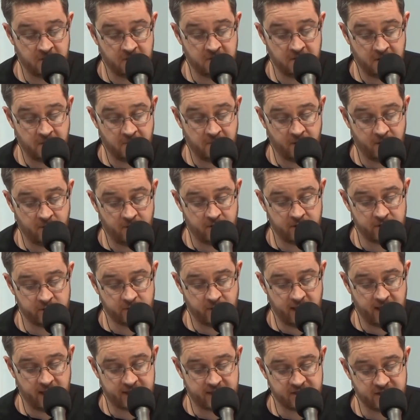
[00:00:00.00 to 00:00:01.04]
about it as
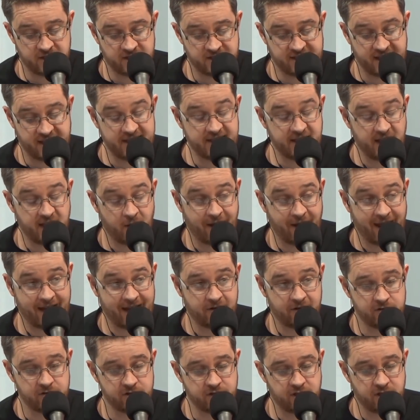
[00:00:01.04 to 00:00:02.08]
well, actually, is takedown
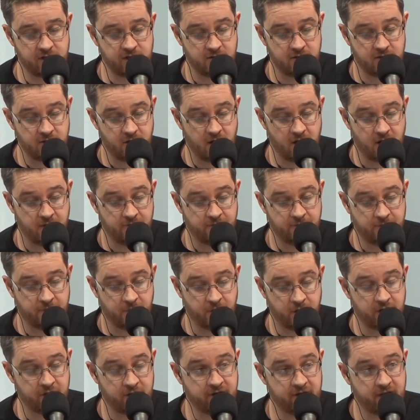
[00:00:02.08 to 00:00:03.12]
accuracy of
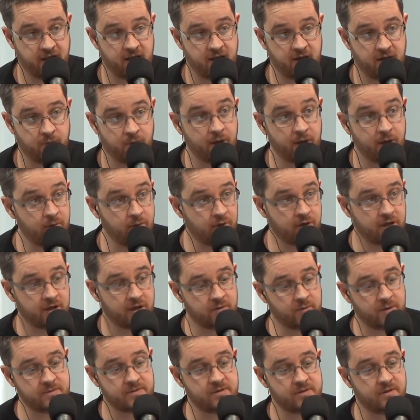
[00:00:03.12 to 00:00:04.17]
Brian Ortega. Without looking at
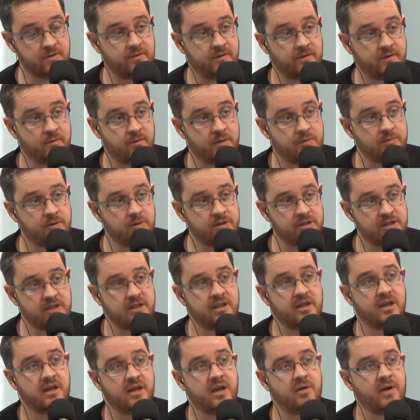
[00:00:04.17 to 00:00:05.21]
the website, what do you
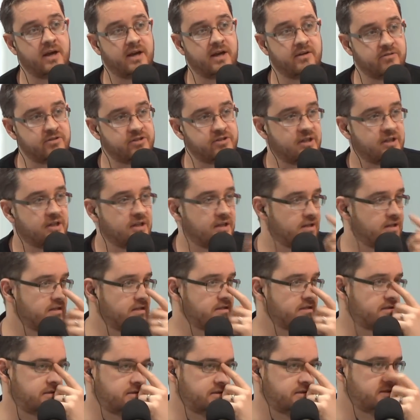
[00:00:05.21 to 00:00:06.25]
think? How accurate do you think he
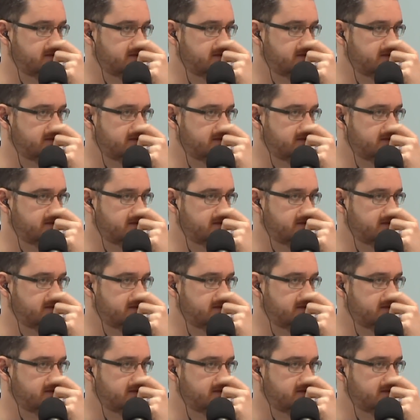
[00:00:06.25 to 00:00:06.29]
is in his